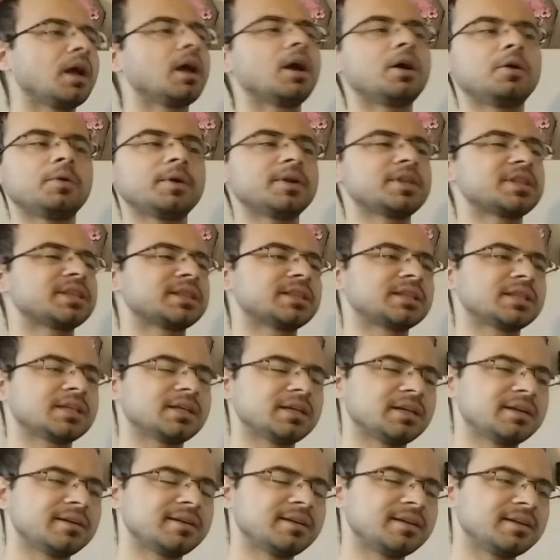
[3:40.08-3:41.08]
Oh,
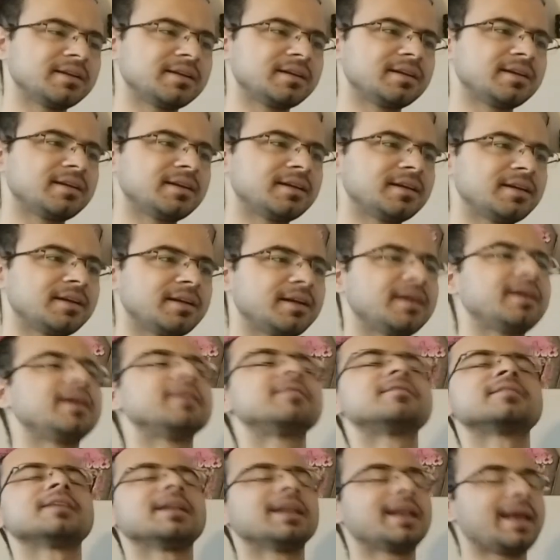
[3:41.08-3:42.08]

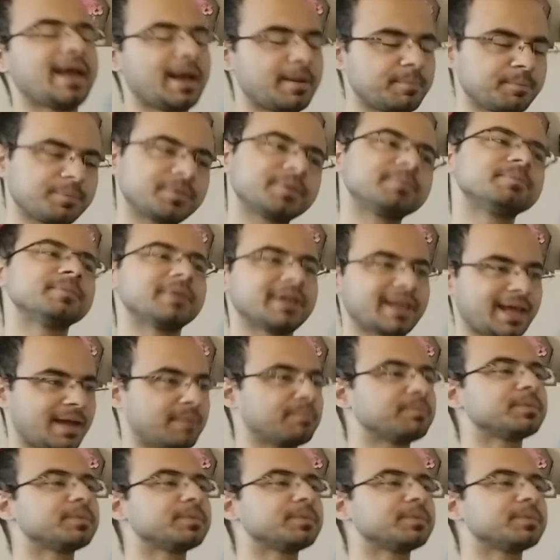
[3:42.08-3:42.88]
it's a lamp.